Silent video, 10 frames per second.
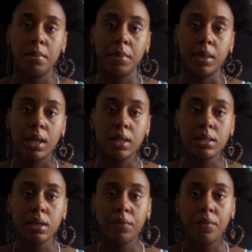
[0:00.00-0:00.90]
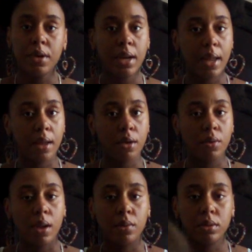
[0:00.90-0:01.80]
But that is it for now.
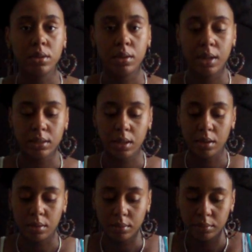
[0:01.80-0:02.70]
I will see you guys later.